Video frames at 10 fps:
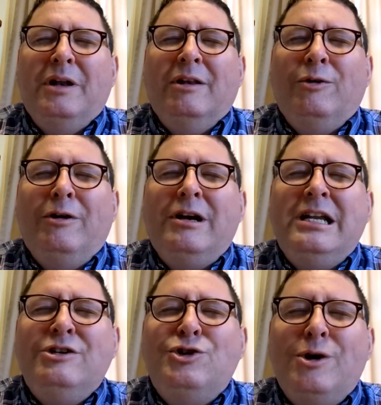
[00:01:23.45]
But Lord,
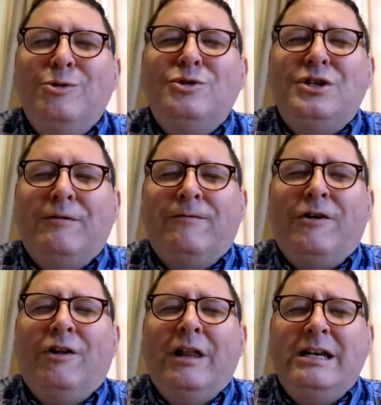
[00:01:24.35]
he chose to
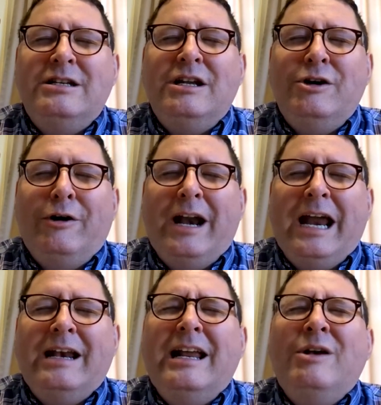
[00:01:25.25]
fall into your
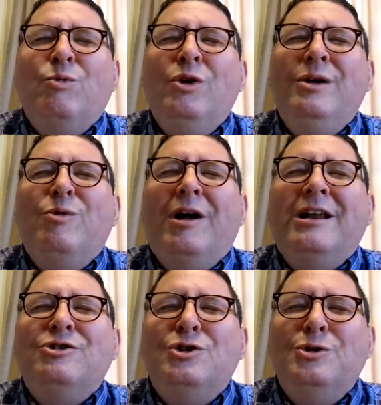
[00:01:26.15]
hand, and we
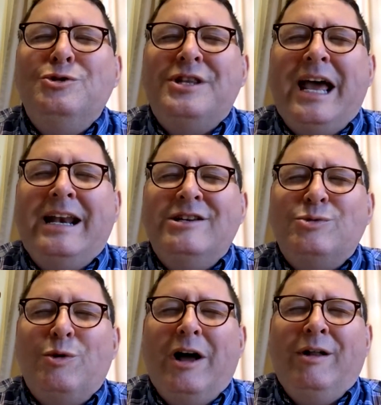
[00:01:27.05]
want to choose that
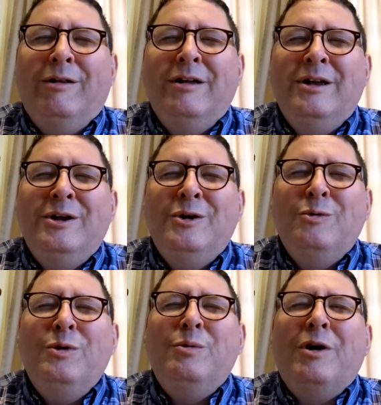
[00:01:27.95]
as well.
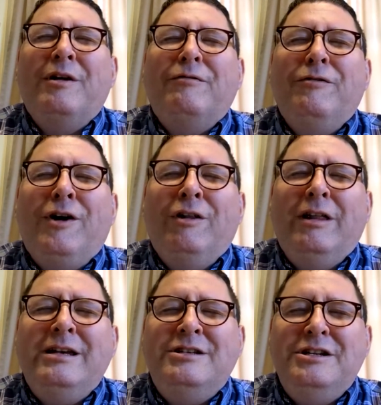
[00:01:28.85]
We want to
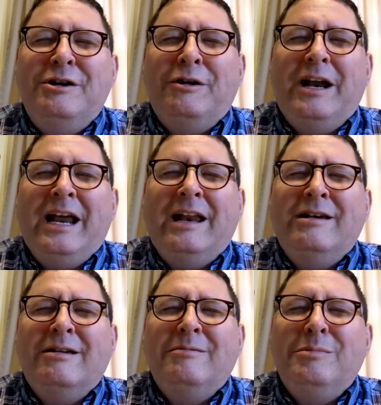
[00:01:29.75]
fall into your
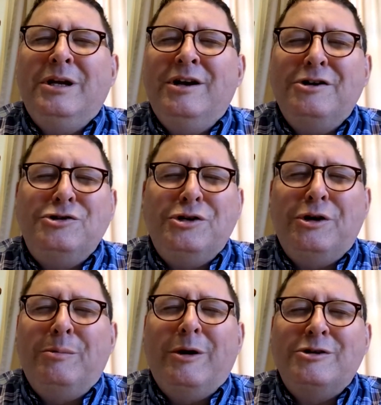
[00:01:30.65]
hand because
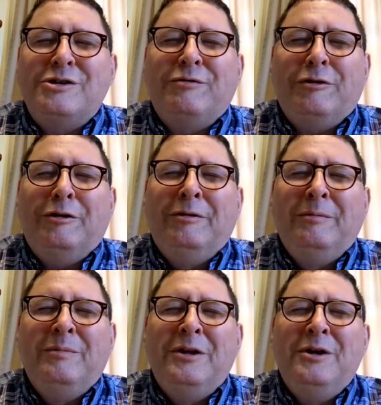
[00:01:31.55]
you're merciful.
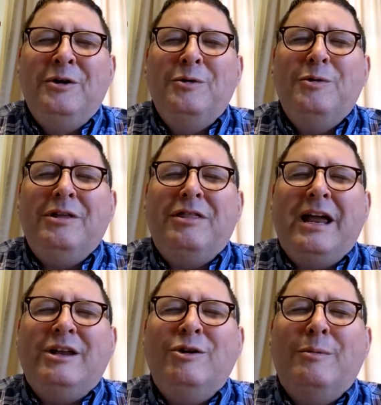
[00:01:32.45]
We
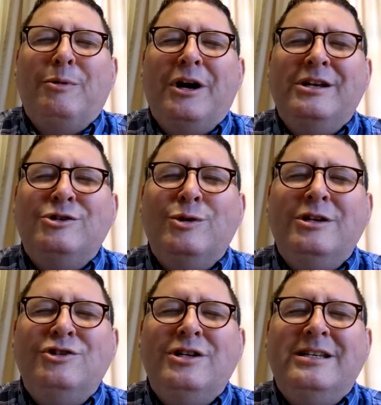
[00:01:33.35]
thank you and praise you
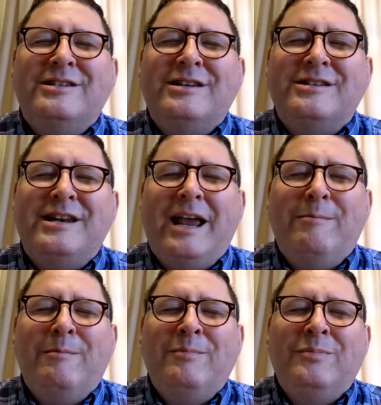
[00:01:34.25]
in Jesus' name.